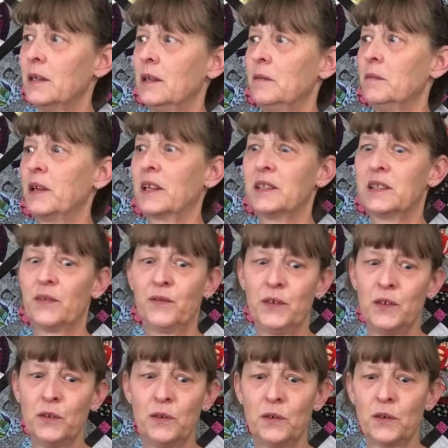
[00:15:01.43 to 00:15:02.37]
Because if
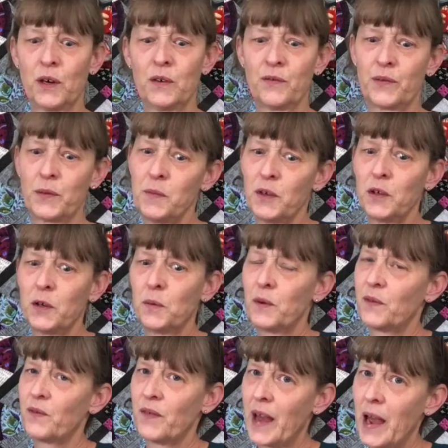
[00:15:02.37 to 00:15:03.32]
you aren't familiar
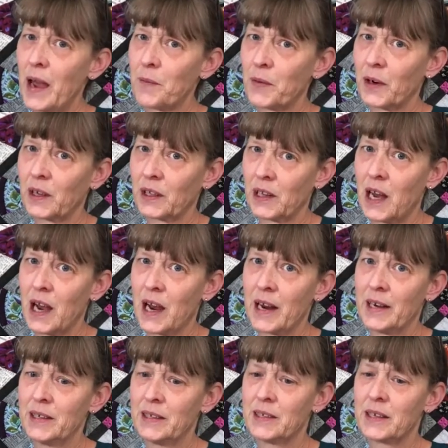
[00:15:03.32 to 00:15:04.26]
with fabric
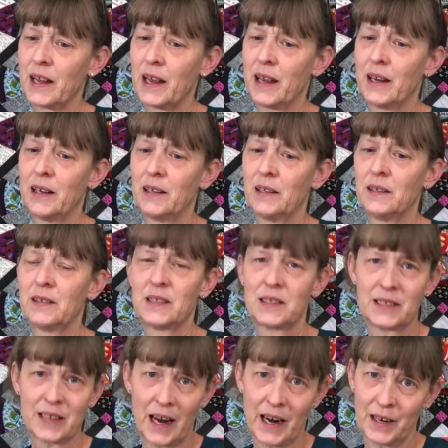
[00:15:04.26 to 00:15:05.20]
lines and
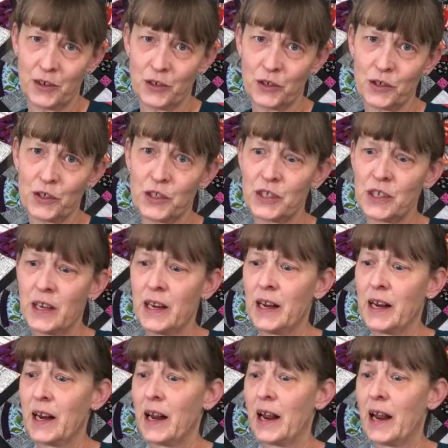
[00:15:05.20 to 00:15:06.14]
designers,
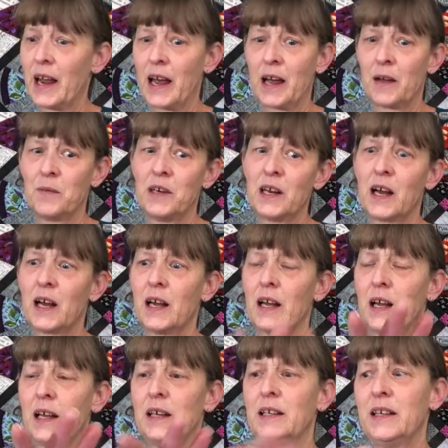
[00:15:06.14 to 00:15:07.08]
I mean,
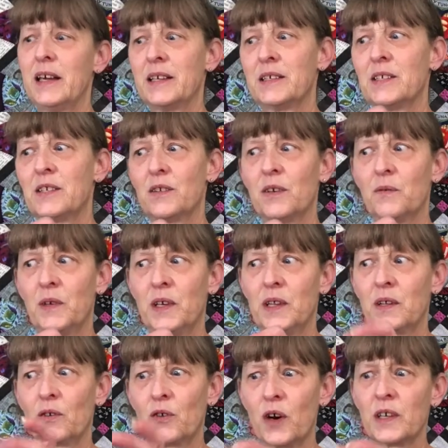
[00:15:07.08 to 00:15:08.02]
yes,
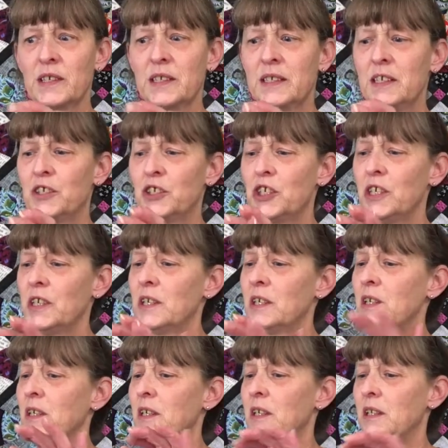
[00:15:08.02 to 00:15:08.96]
with
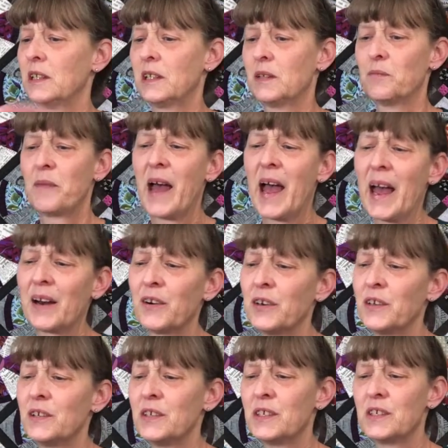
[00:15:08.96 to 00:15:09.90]
cross-stitching
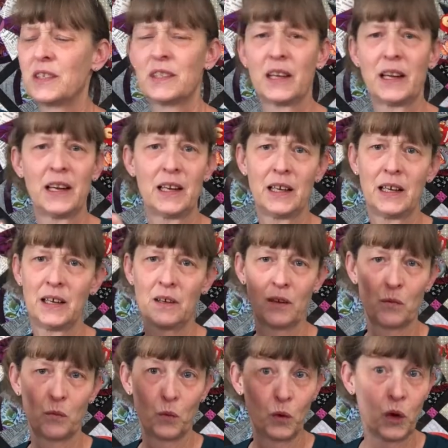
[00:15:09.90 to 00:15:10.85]
patterns, they
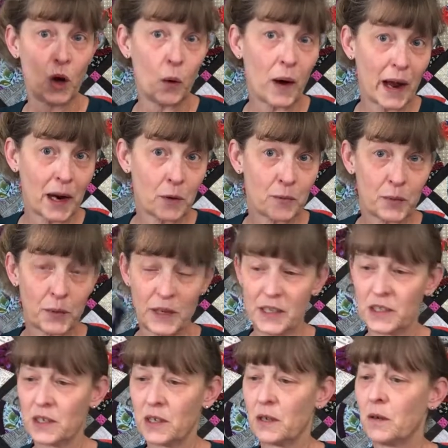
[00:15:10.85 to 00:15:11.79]
will go out of
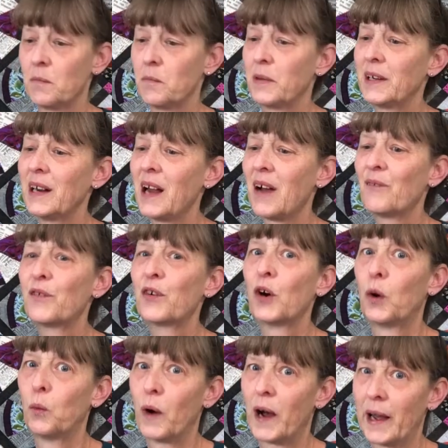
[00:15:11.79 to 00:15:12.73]
print, but not for
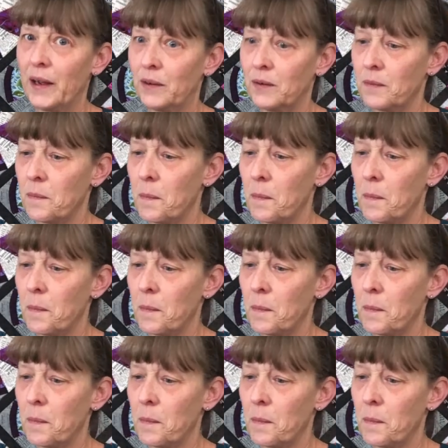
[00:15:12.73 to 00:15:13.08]
a while.